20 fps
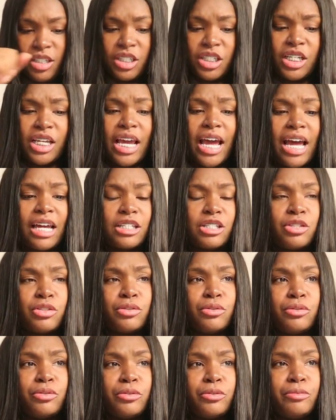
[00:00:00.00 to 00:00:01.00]
she had
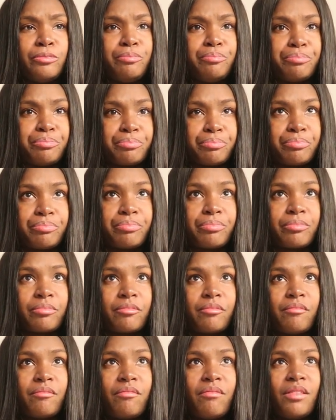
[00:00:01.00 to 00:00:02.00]
to
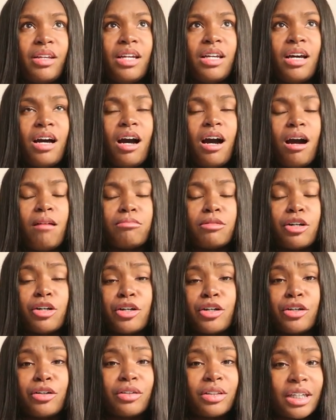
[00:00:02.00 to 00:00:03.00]

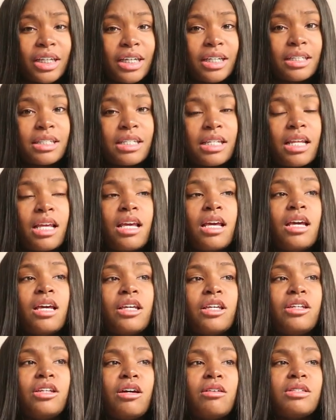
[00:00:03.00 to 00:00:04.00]
curl it,
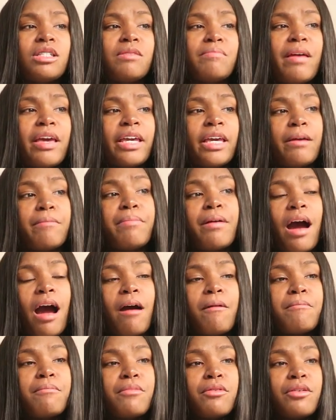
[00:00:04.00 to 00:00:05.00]
you know, to make it
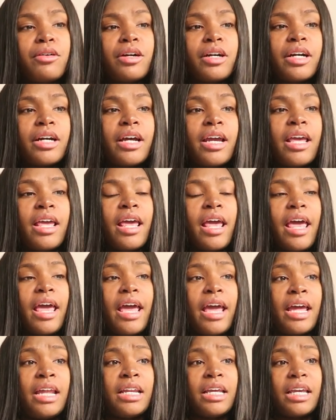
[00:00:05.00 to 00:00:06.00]
pop more,
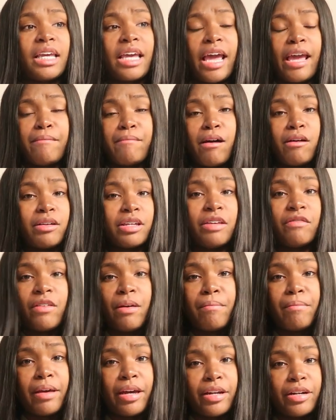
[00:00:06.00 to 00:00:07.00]
and it came out
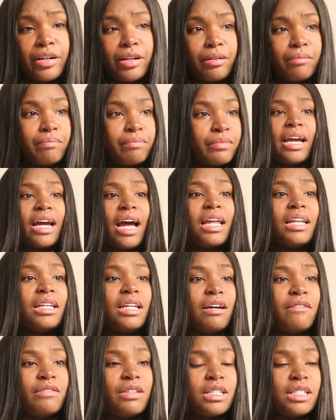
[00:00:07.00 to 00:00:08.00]
even better. Like, I
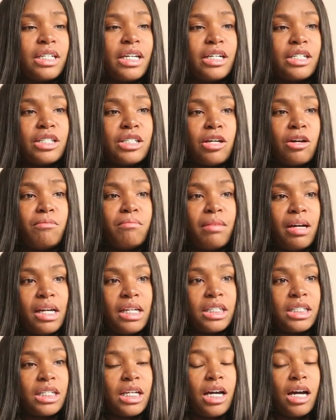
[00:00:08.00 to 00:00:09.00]
love this hair so
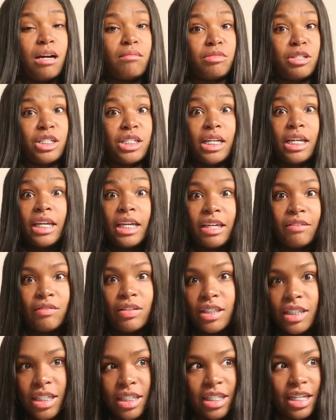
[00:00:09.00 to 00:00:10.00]
much. She
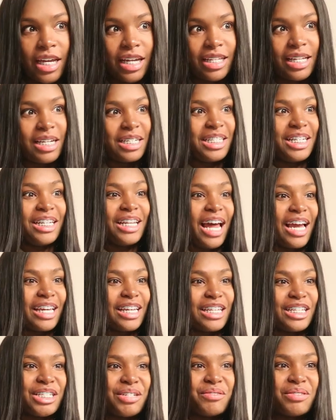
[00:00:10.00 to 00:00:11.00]
even said that she liked
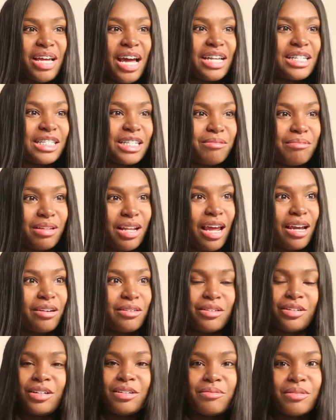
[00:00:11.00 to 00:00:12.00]
it. She was asking me,
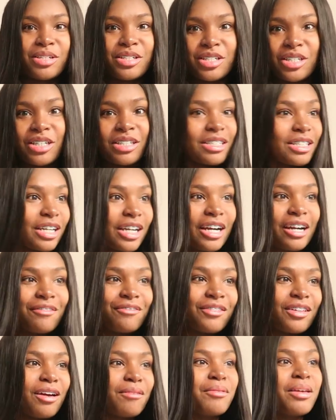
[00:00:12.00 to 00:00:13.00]
like, girl, where'd you get your hair
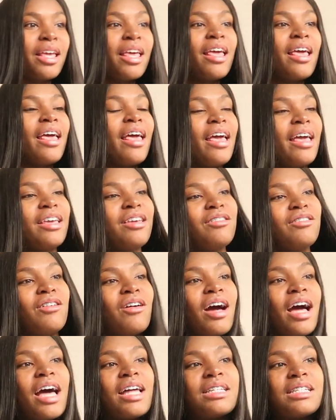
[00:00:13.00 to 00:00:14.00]
from? And you know,
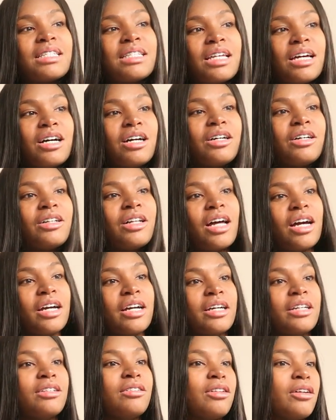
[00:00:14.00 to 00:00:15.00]
I had to tell
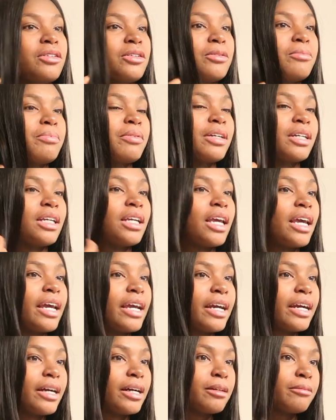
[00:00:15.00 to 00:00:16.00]
her, you know, Upretty
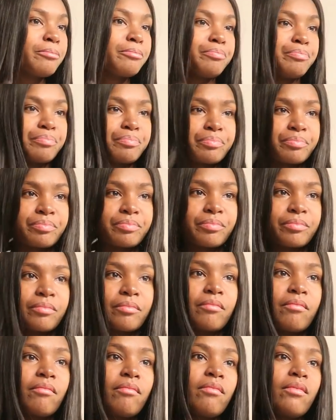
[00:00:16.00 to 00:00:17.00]
hair.
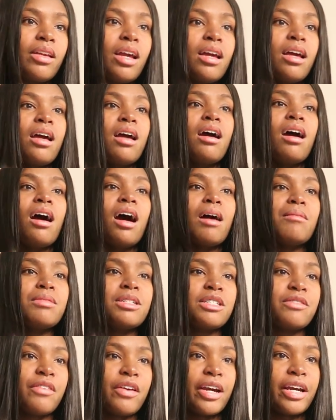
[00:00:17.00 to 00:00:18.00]

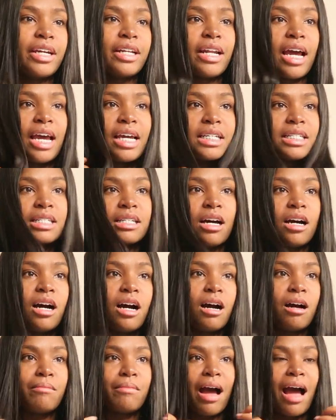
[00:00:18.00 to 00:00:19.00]
It's very nice.
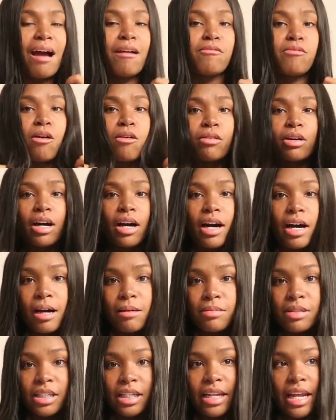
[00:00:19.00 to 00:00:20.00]
I woke
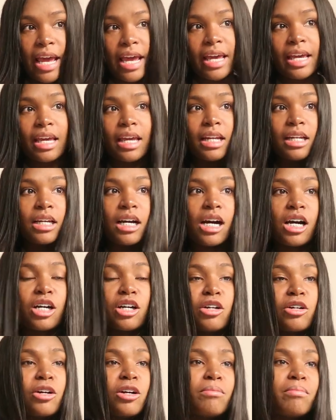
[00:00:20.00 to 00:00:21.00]
up today and
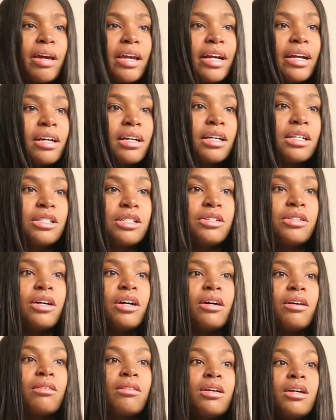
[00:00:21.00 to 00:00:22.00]
curled my hair, because you
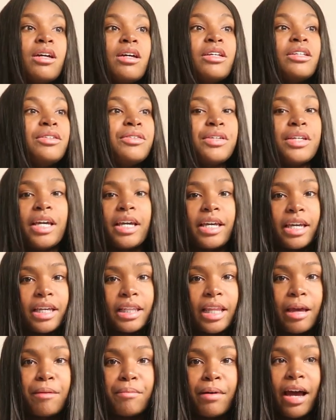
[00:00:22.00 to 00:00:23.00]
know, you can't get
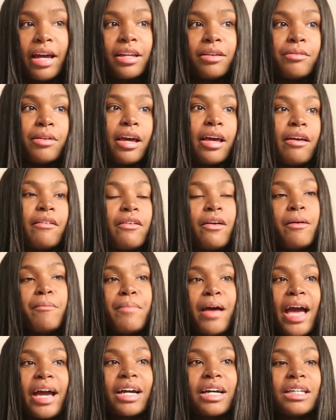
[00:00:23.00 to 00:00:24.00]
that body wave
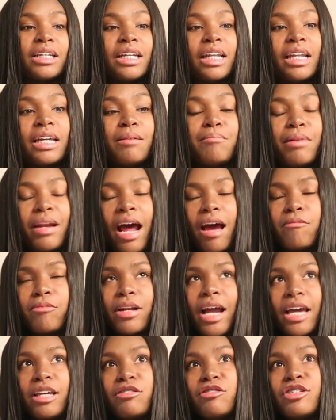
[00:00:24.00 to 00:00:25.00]
back.
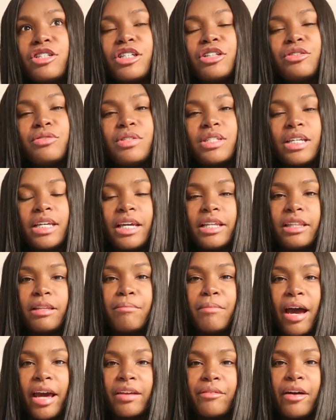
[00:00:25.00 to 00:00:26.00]
What I usually do to get the
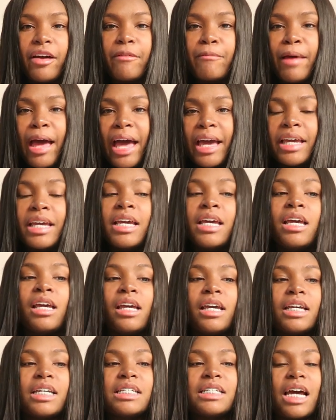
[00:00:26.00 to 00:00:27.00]
body wave back
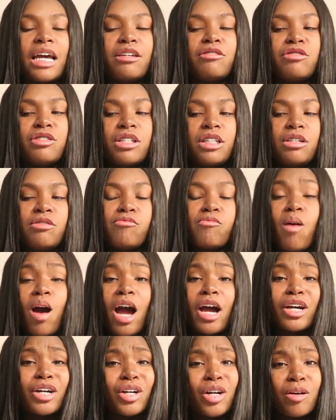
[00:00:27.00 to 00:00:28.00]
is I usually
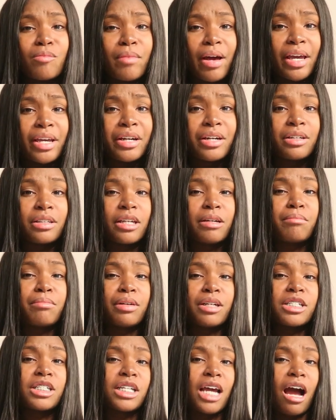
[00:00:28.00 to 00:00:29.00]
wand curl my hair and then
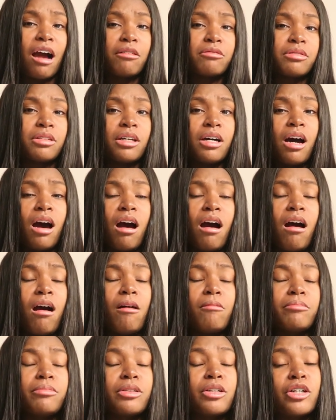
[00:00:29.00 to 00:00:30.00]
brush out
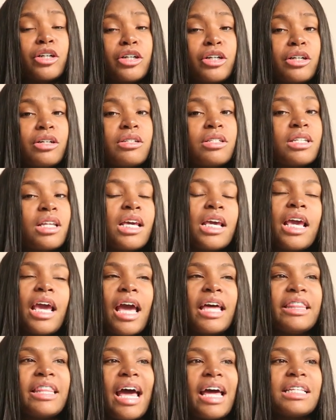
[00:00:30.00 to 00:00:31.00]
the curls,
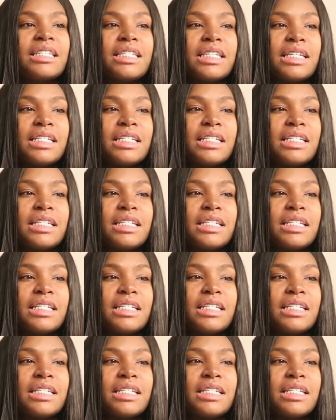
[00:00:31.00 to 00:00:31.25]
and that